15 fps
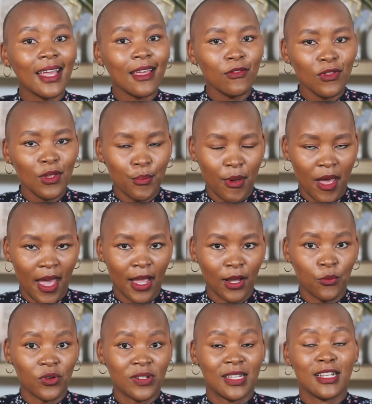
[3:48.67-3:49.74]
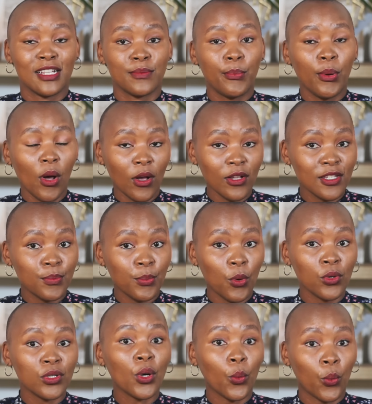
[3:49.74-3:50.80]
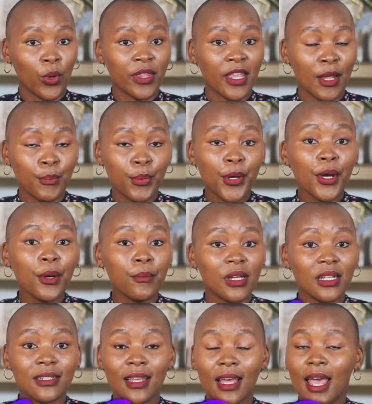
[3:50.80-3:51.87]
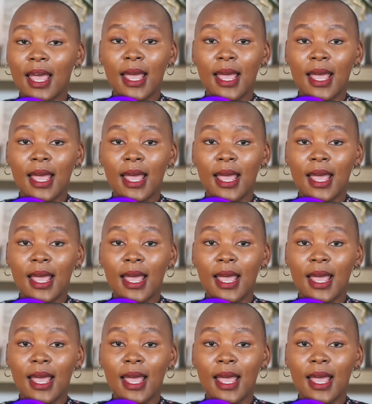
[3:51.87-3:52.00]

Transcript: in the bag was his passport with a permit